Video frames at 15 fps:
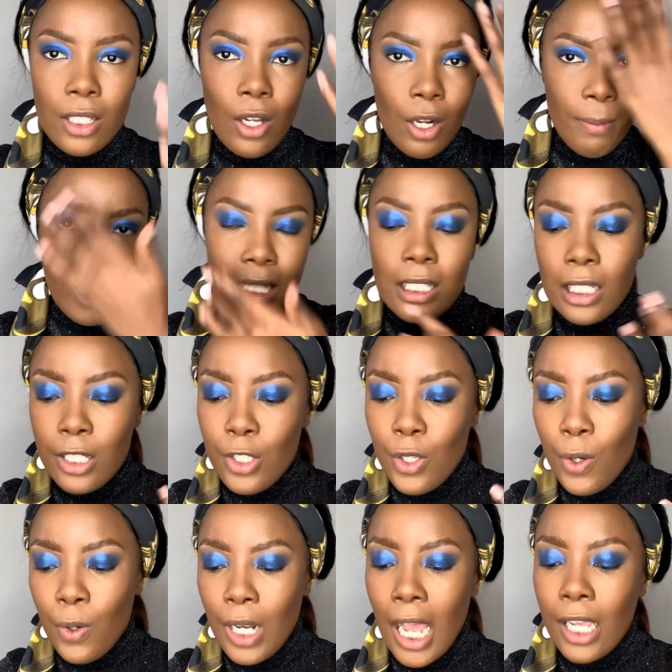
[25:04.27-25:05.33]
on my
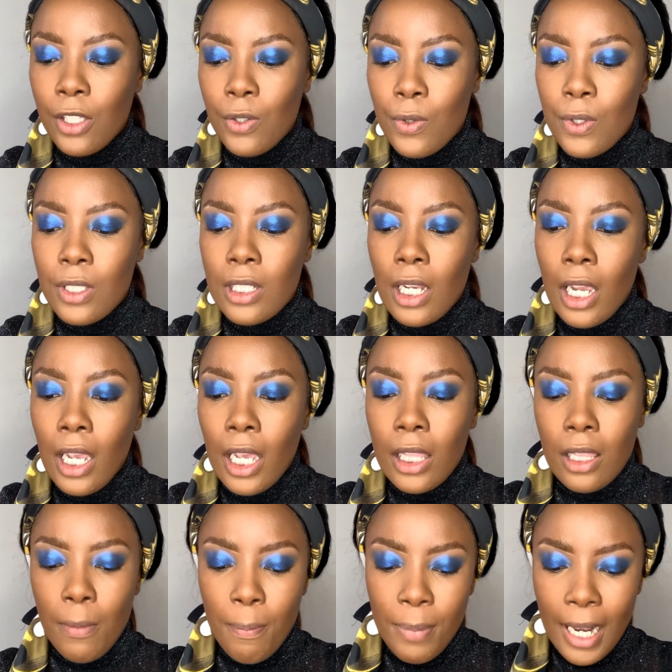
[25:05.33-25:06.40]
T-zone, I used
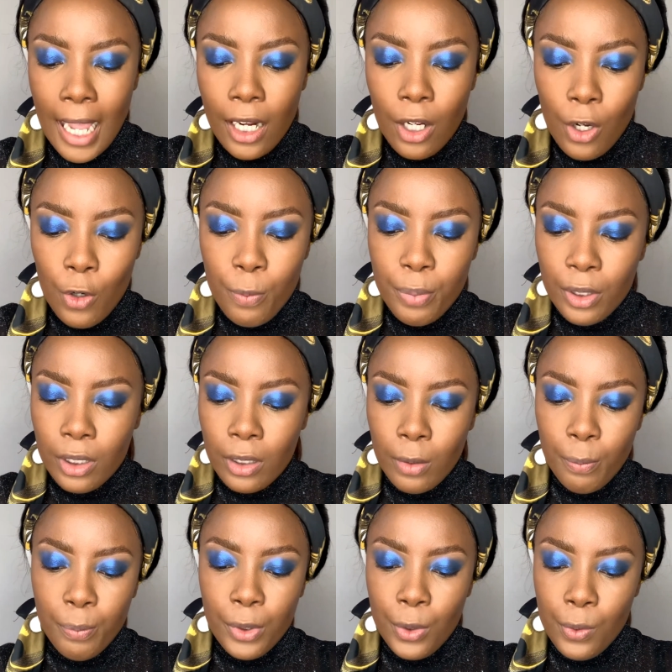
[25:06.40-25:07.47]
the Black Opal
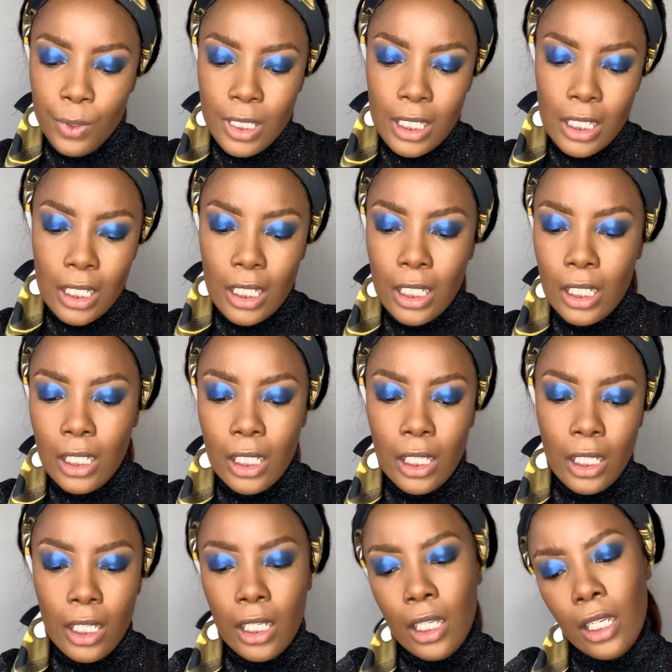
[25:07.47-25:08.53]

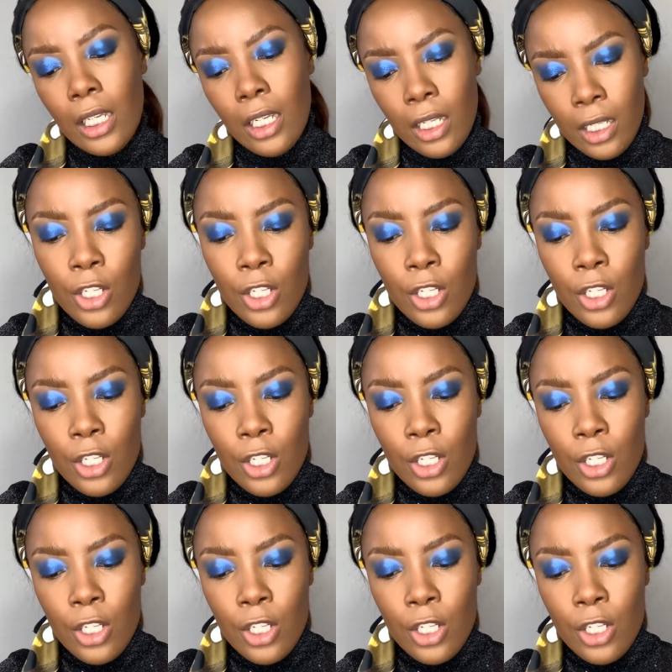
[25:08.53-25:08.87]
Beauty